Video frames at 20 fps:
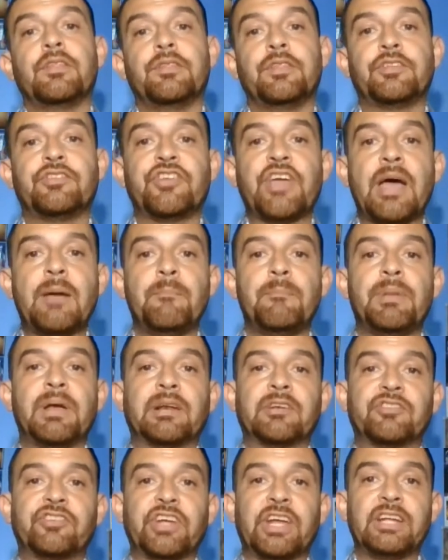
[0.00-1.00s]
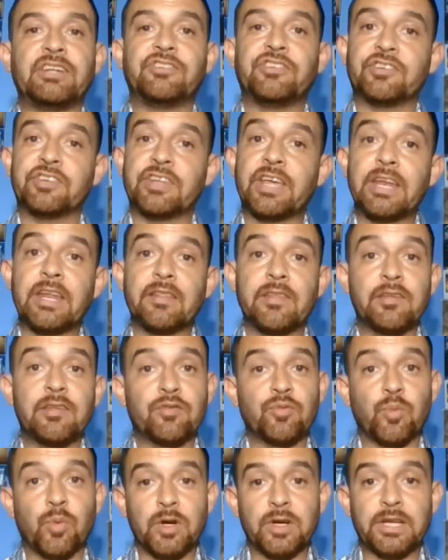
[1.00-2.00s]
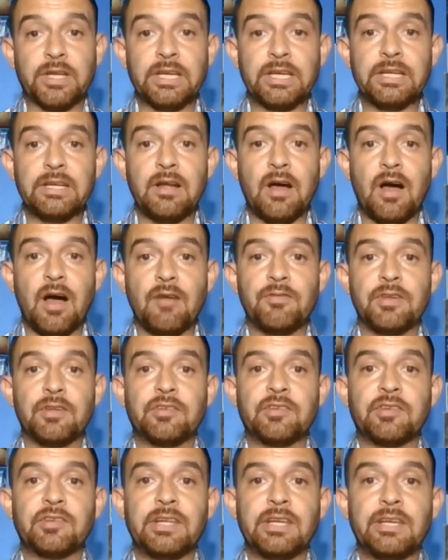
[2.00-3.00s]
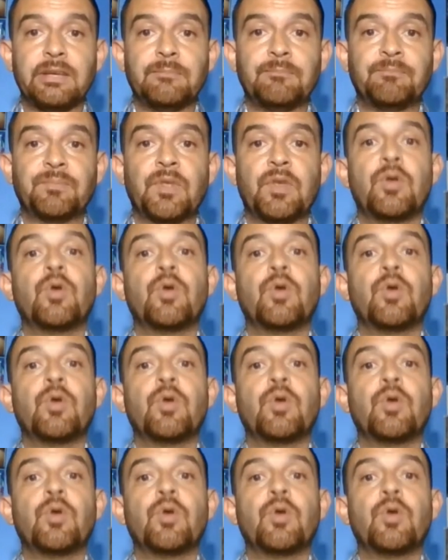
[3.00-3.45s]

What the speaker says: The champ Berchelt just getting his work in, obviously.